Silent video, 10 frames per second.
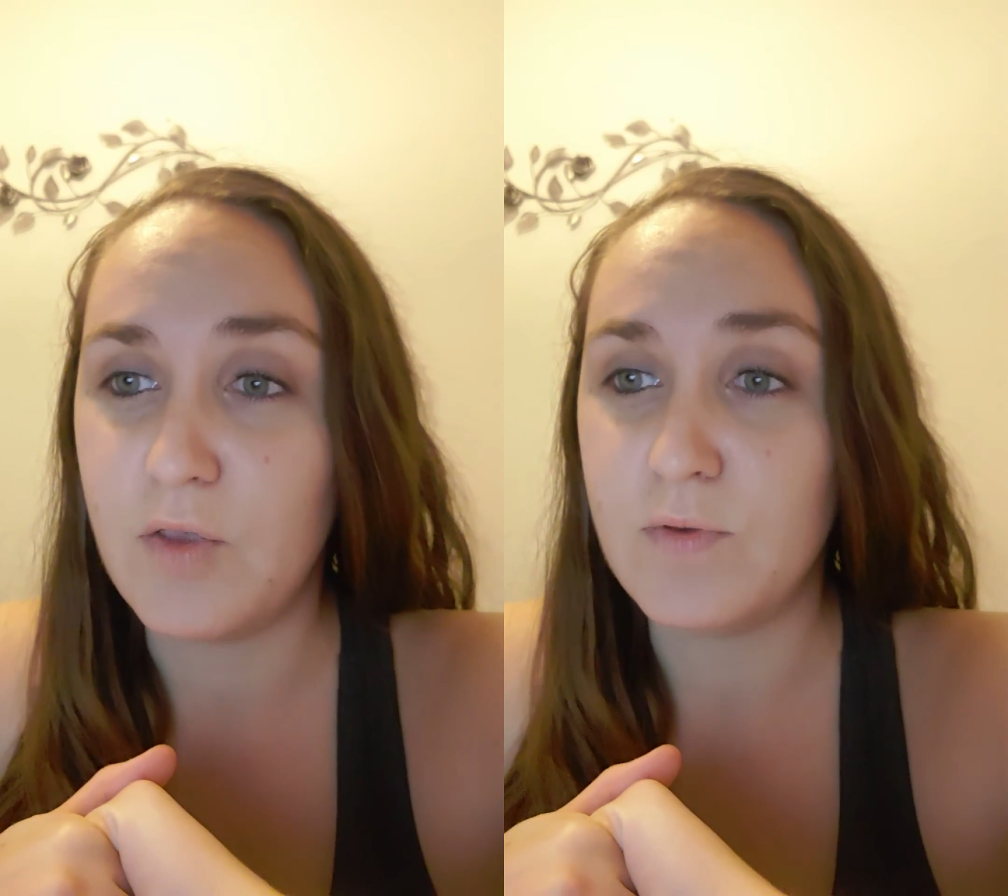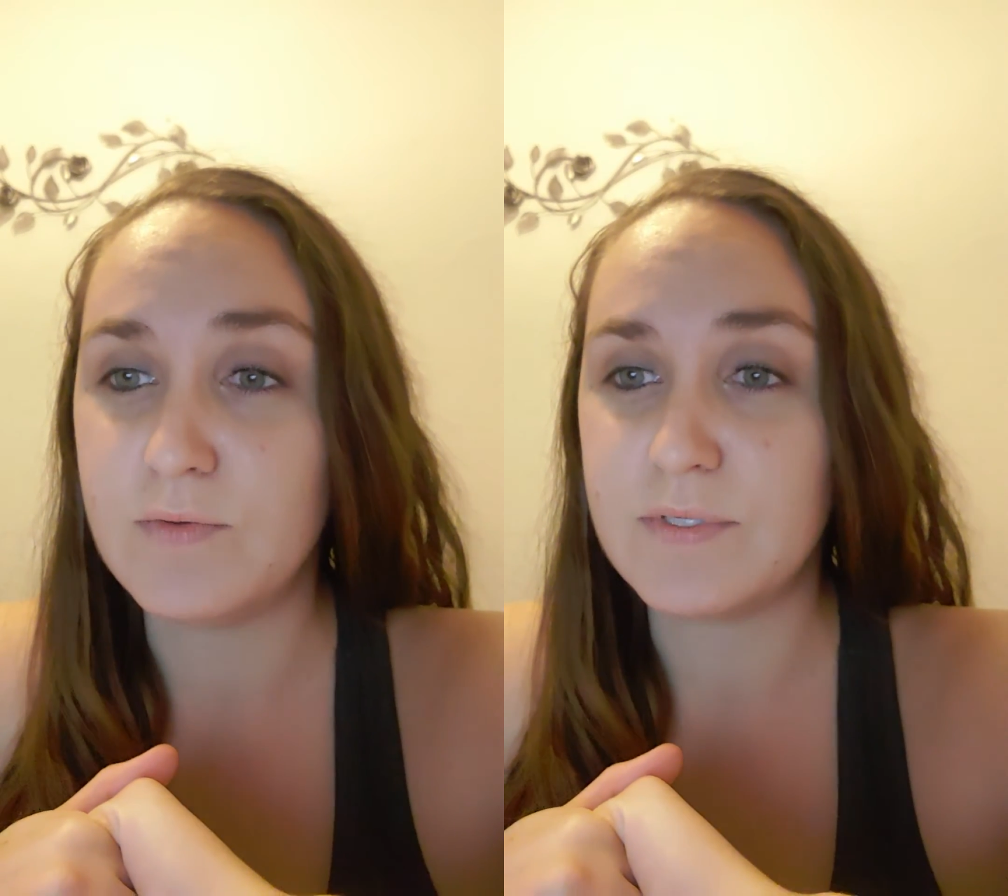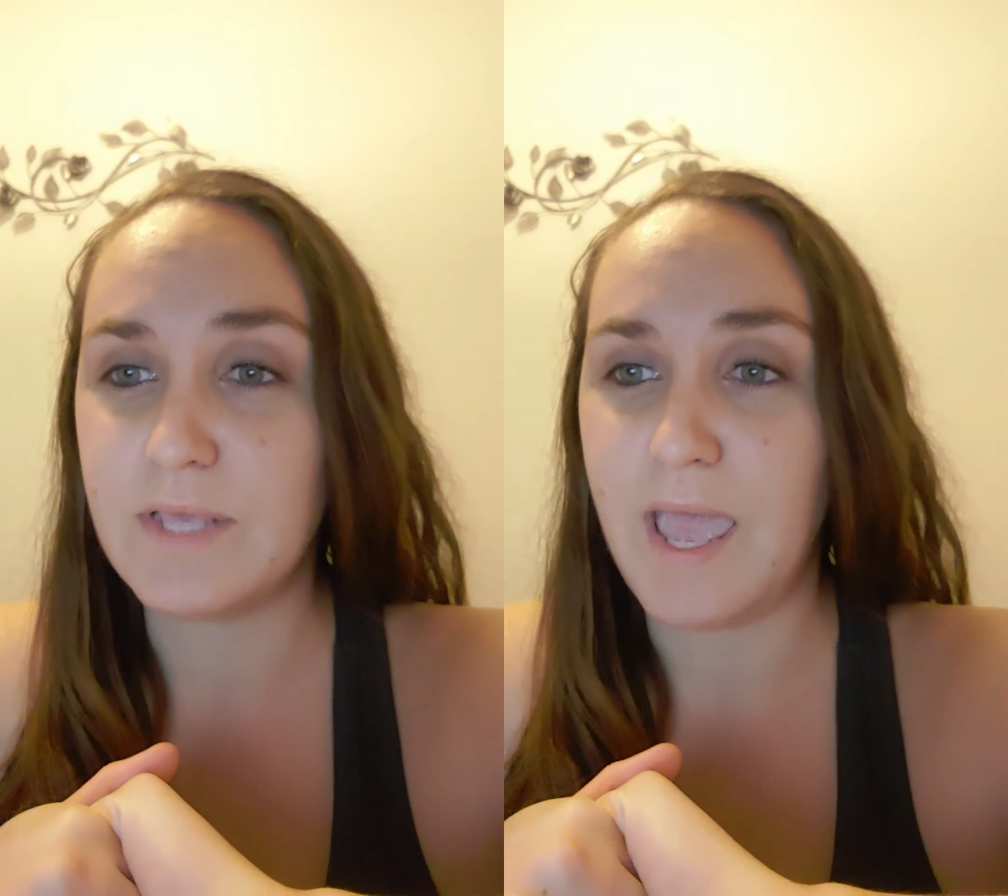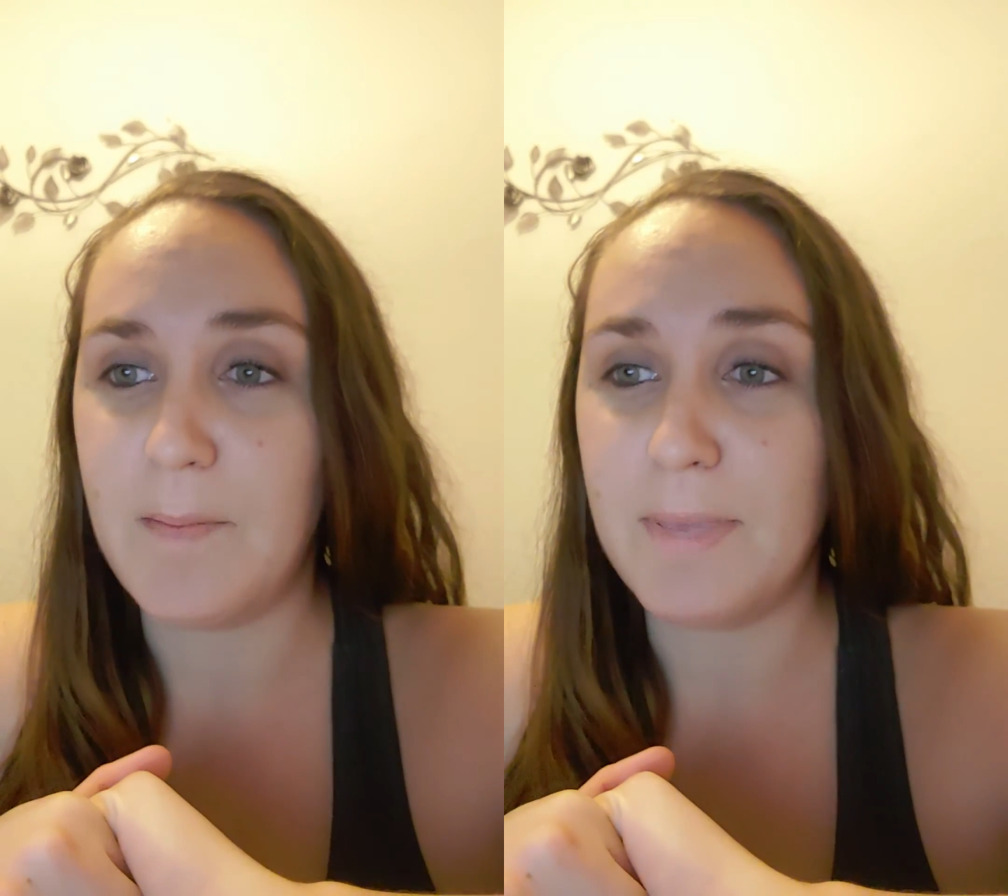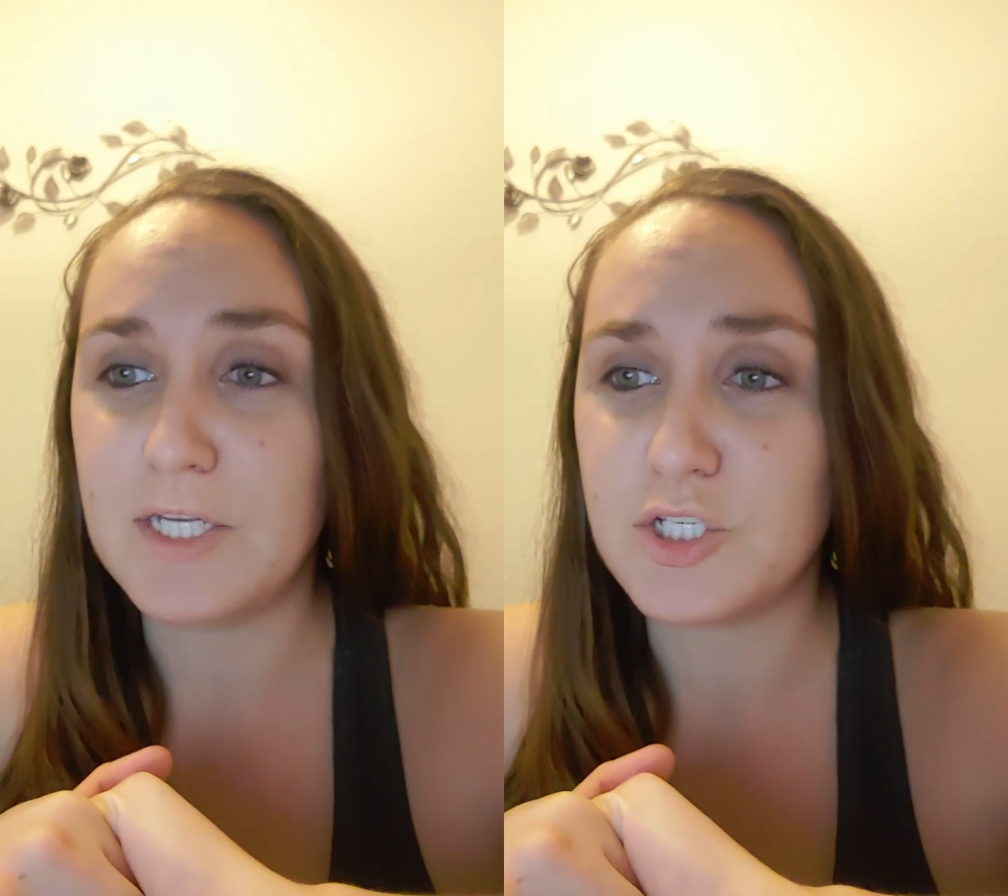use
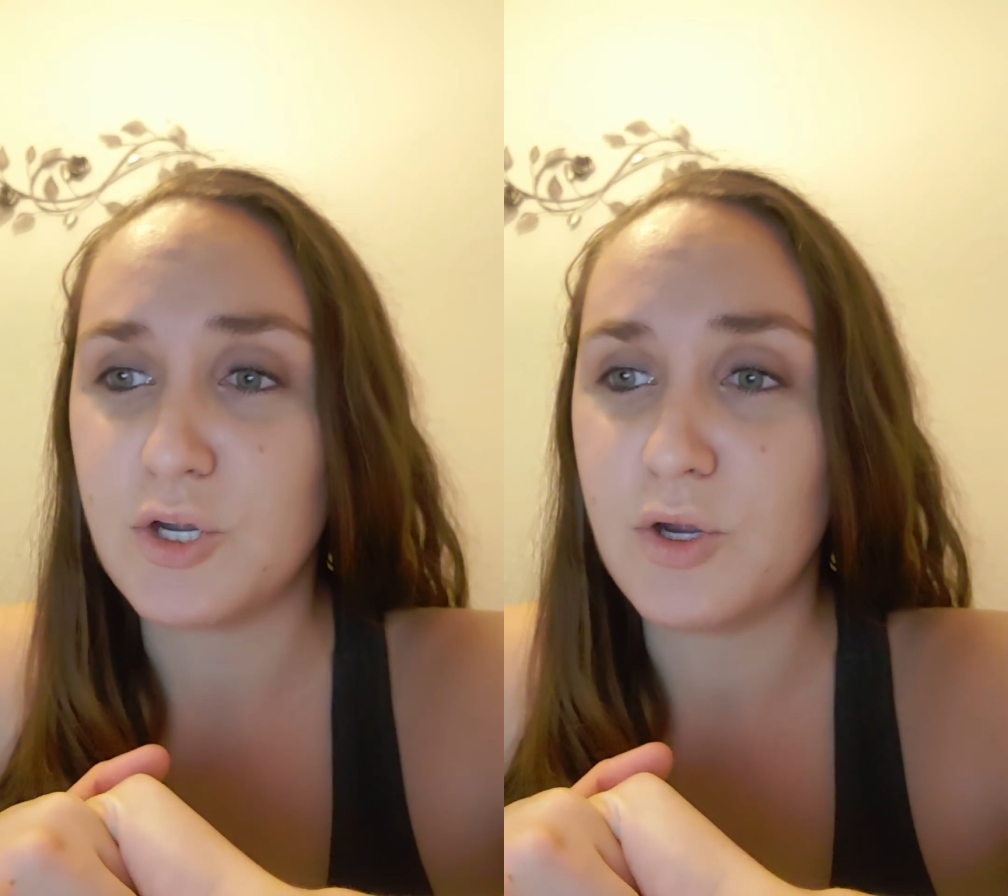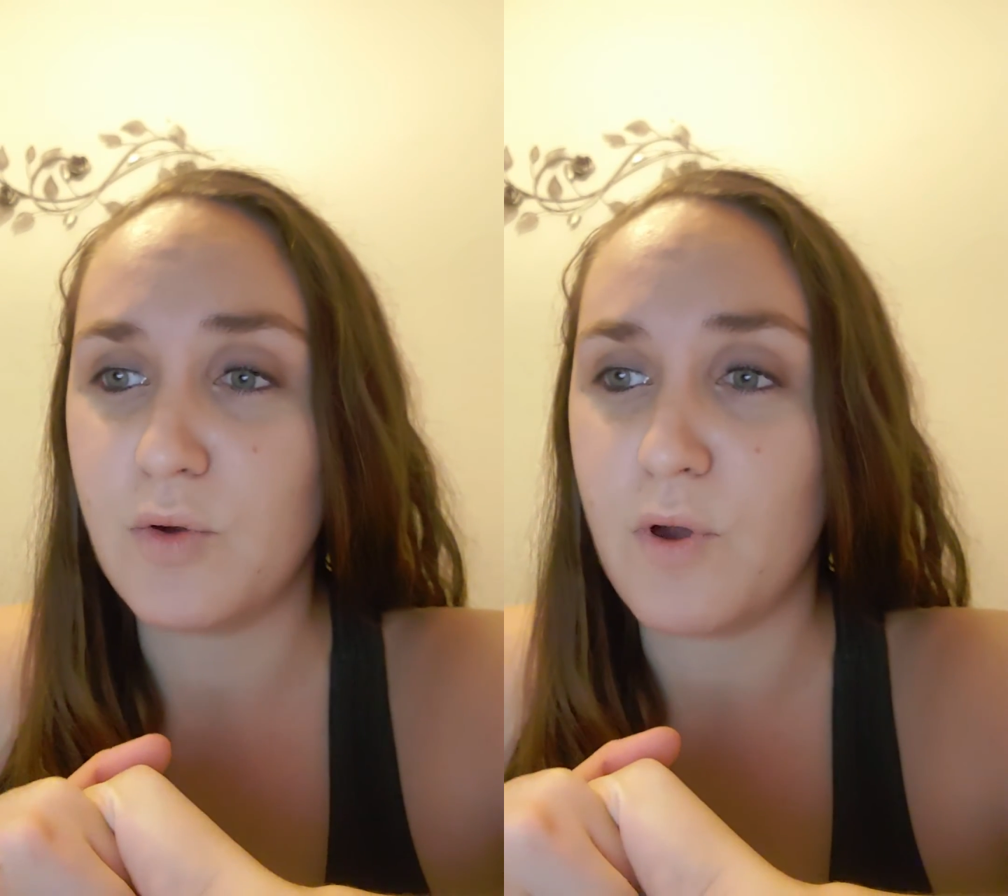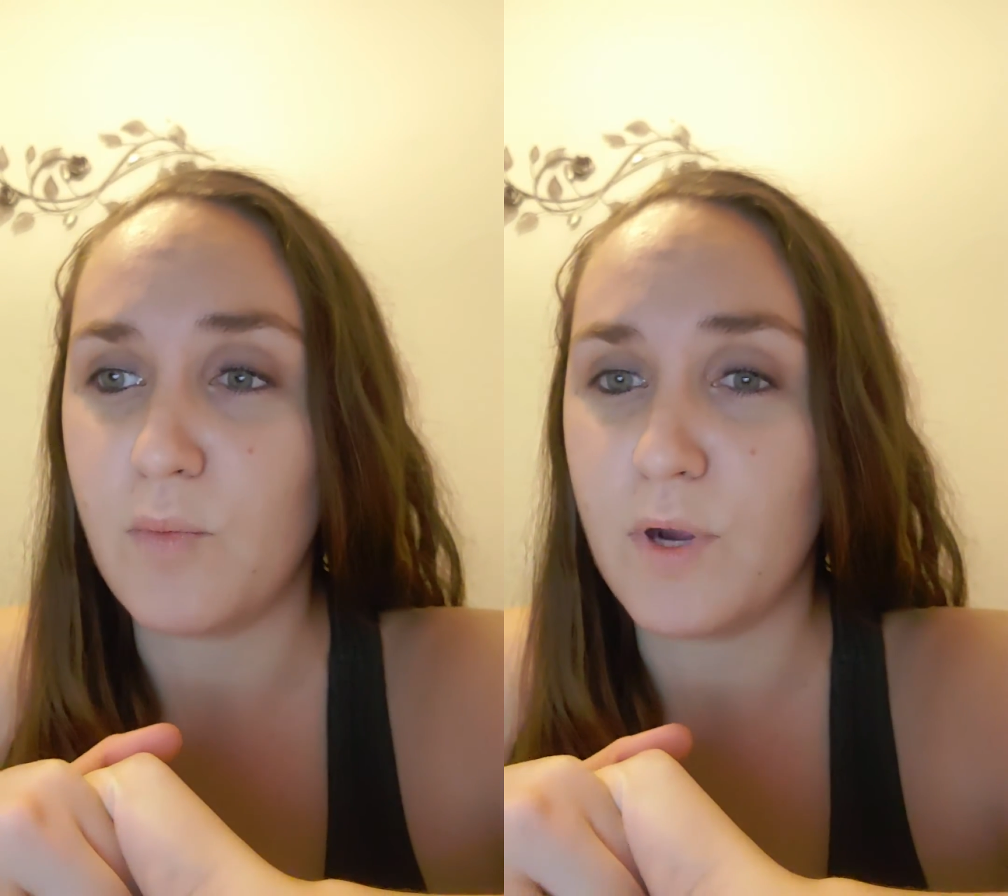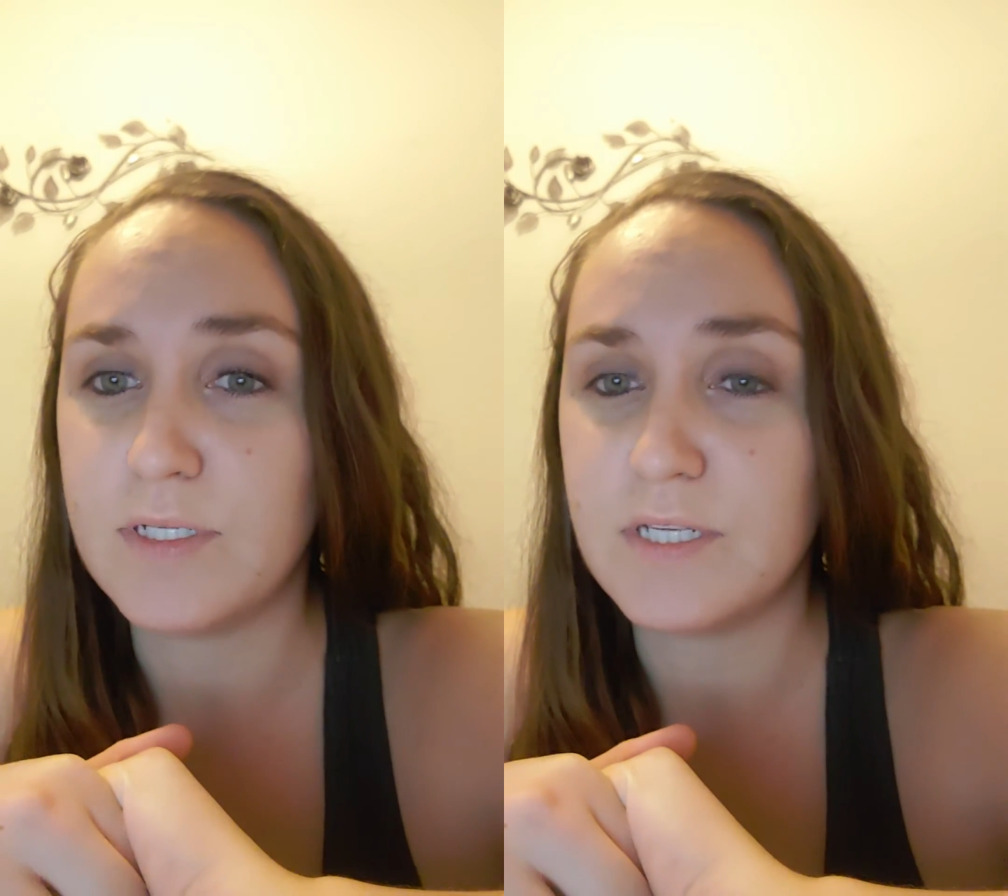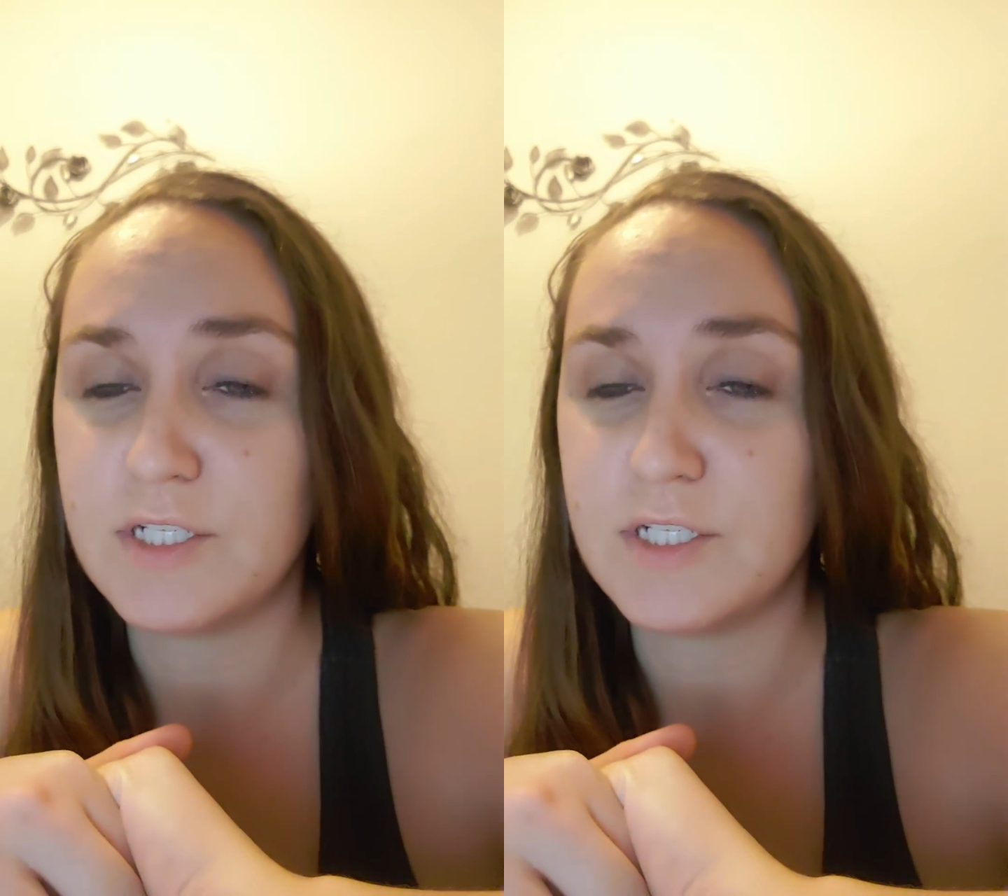a picture or a word